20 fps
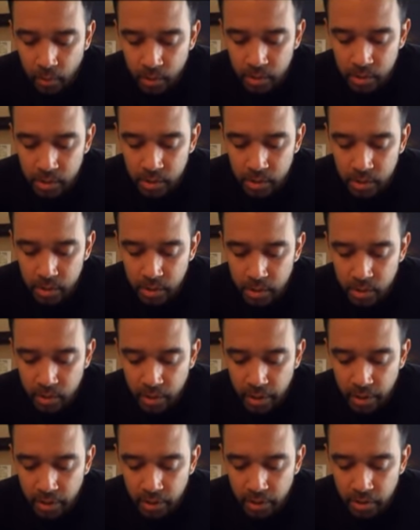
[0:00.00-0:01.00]
Once the
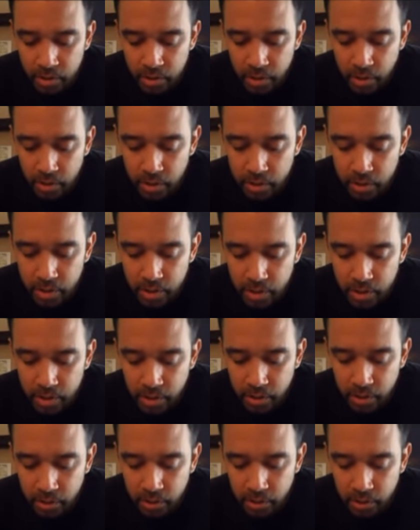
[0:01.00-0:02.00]
trailer starts to
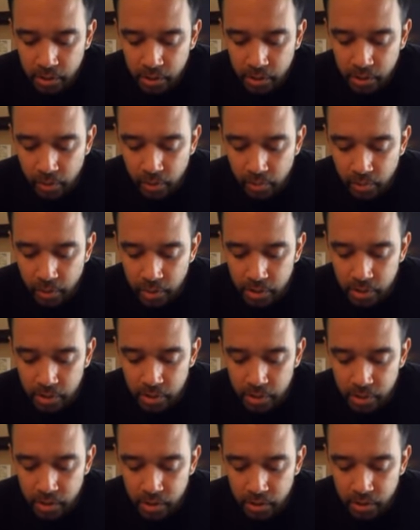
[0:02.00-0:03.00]
turn, you
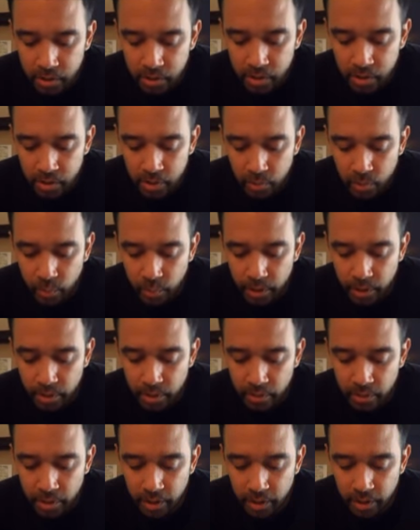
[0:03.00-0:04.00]
must turn the
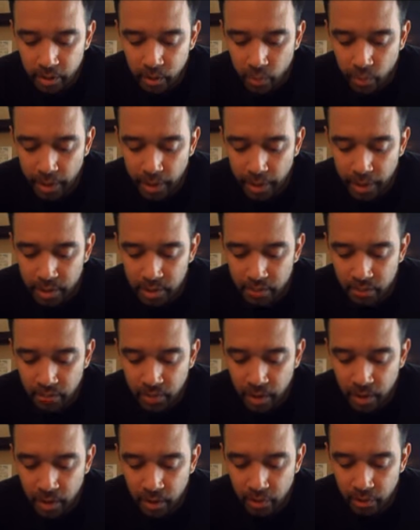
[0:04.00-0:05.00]
wheel the other way to
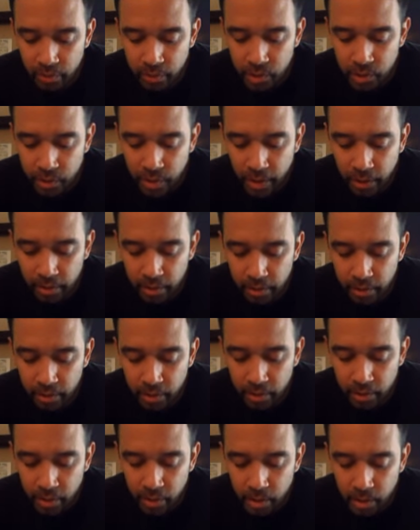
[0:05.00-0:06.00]
follow the
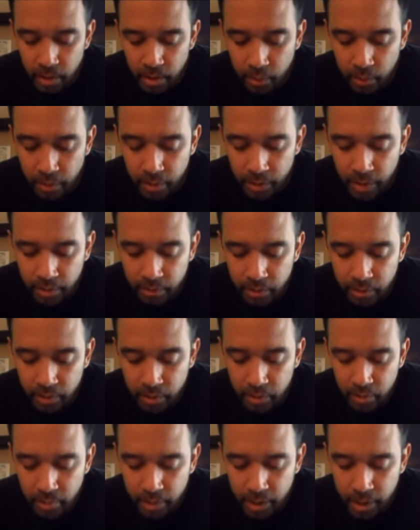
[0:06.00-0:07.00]
trailer.
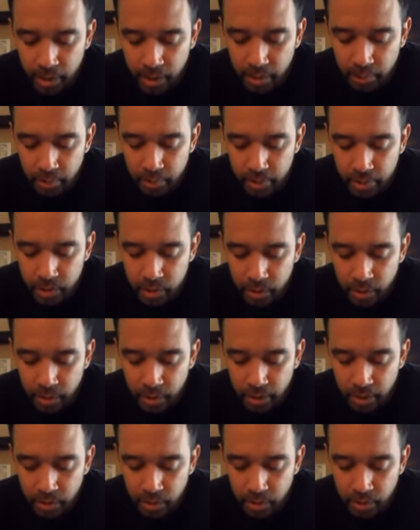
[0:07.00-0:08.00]
Whenever you back up with a
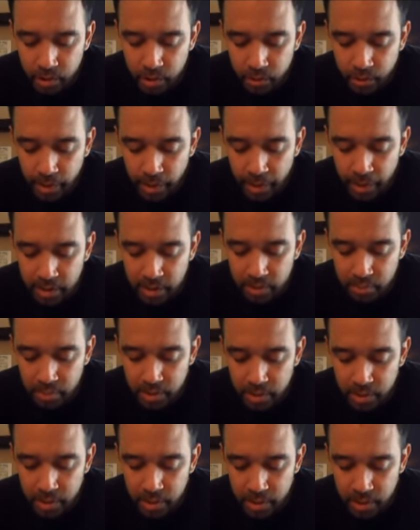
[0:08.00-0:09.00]
trailer, try to
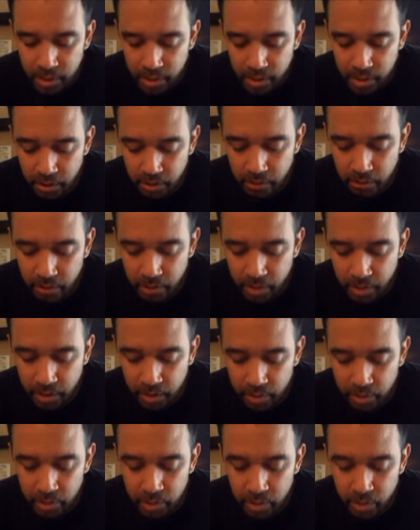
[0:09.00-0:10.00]
position your
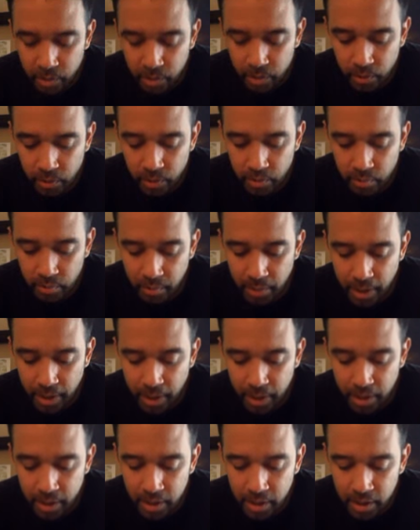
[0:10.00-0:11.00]
vehicle so you can
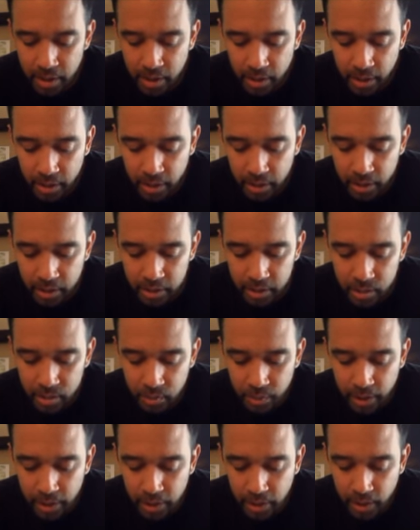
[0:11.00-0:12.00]
back in a
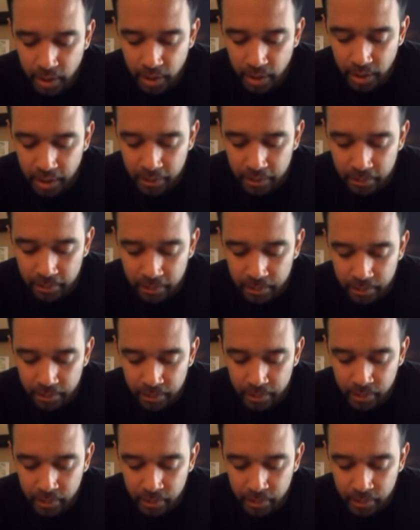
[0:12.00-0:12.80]
straight line.